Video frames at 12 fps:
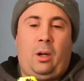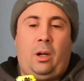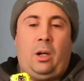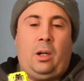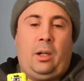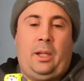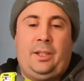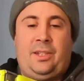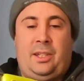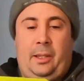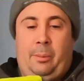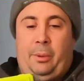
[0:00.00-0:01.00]
are
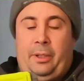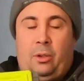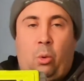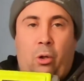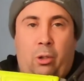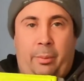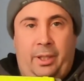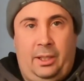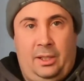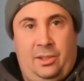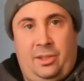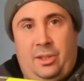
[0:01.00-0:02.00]
stapling corner
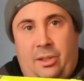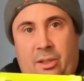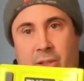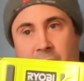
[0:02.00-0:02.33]
beads,